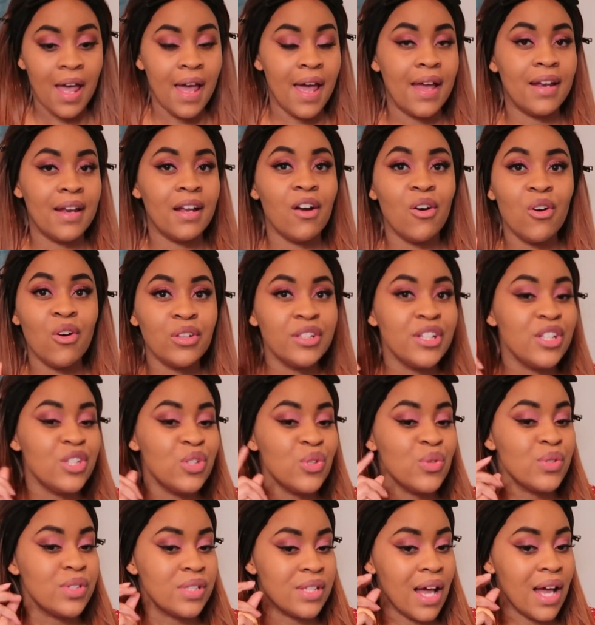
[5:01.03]
And I only
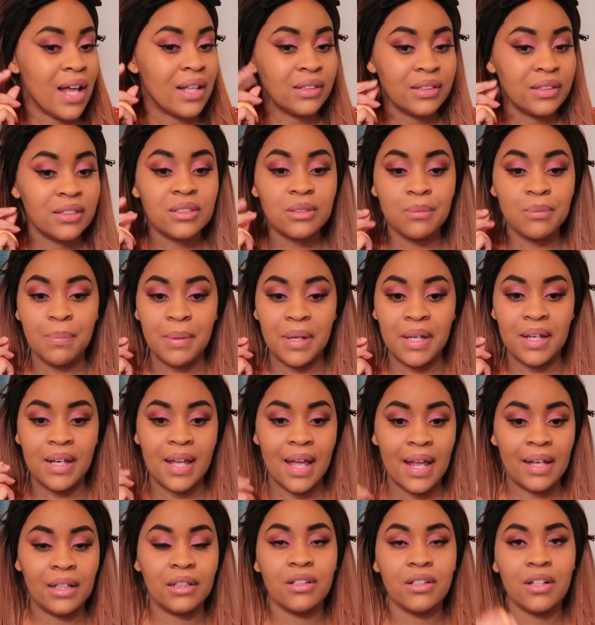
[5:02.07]
use that little bit,
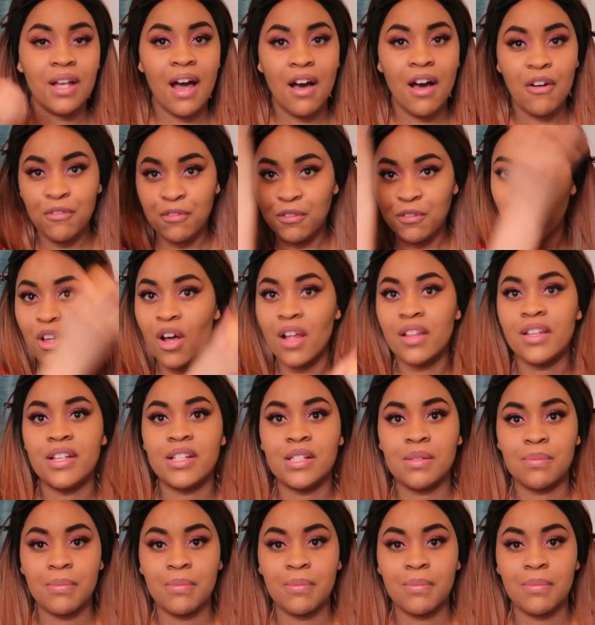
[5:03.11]
and look how flawless